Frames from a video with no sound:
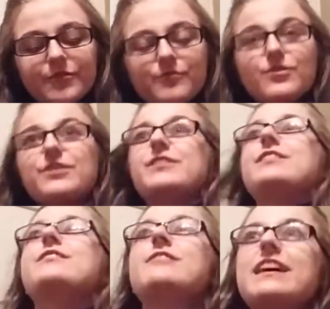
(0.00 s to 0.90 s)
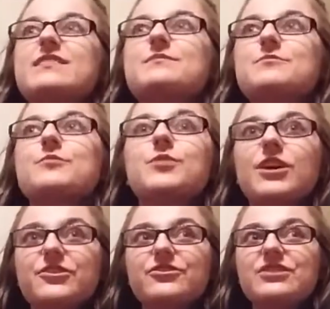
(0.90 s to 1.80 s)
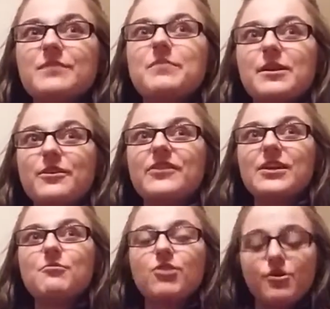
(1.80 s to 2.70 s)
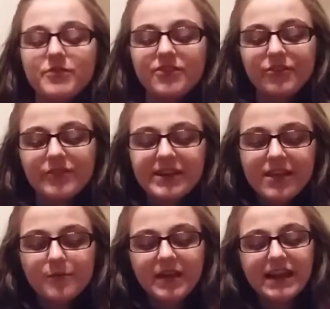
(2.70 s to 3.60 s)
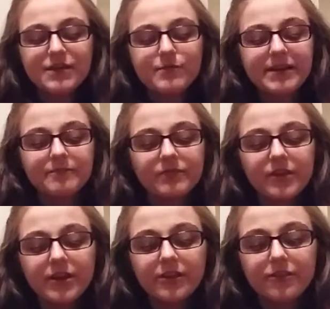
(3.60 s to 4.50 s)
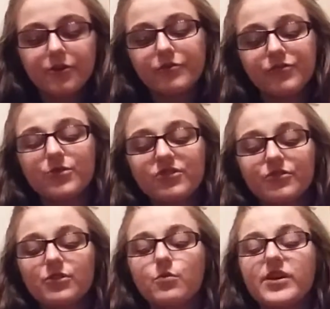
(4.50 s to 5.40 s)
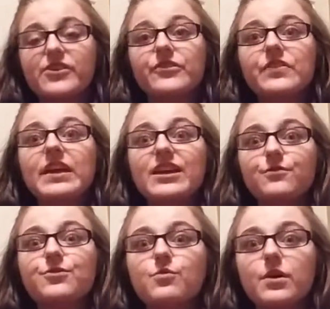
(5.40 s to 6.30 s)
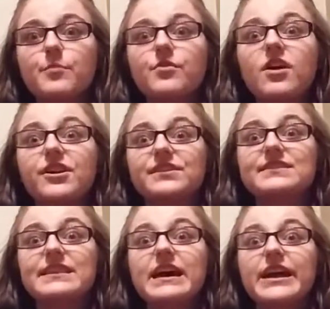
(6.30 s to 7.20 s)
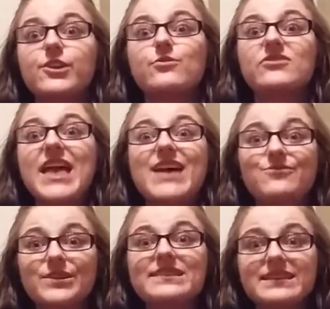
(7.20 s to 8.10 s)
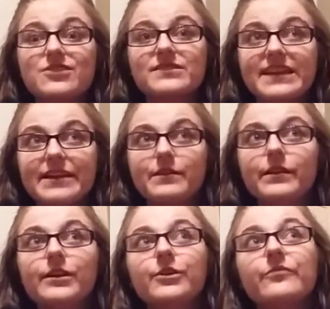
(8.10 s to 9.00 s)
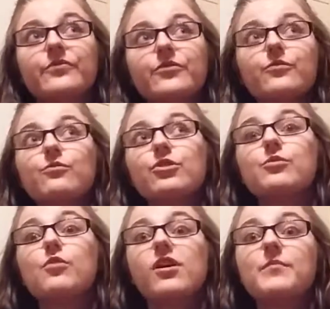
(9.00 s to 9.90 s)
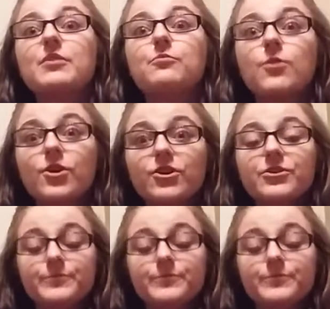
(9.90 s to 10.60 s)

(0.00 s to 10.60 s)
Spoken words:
well, you guys will understand better as I go along with this video. But anyway, there are a few different oils and a few oil products that I use every single day while I'm at work.